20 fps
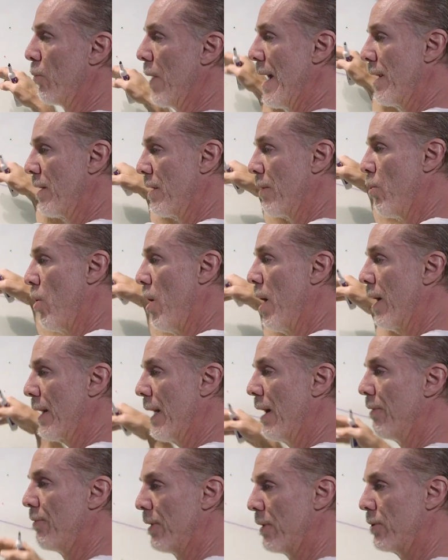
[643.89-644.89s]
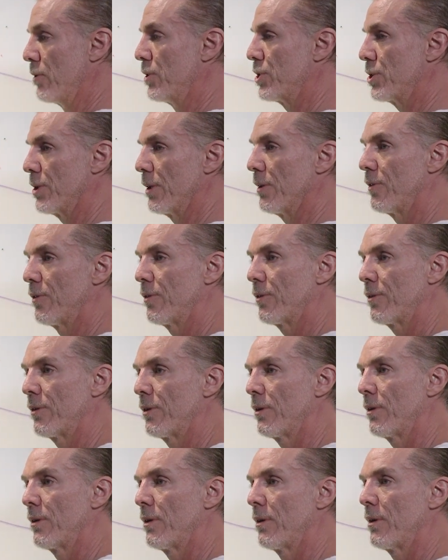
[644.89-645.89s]
random walk evolutions,
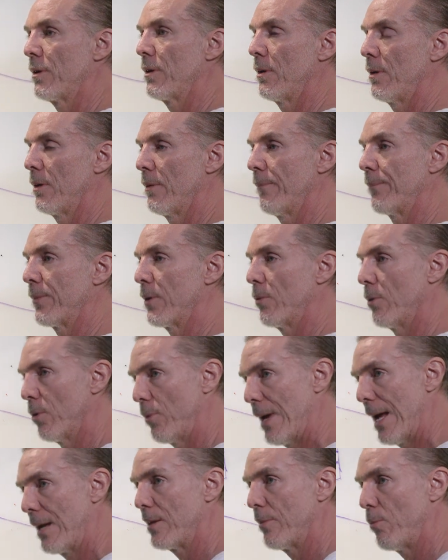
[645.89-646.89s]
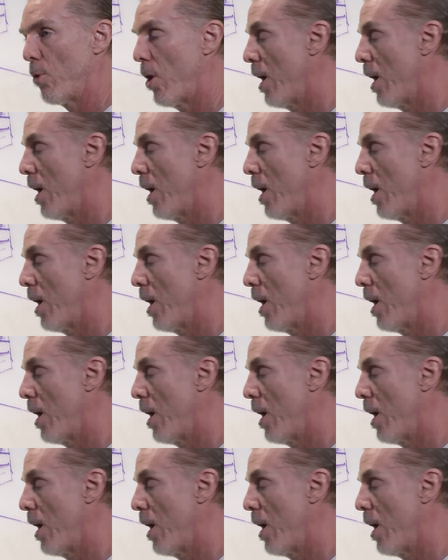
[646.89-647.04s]
where random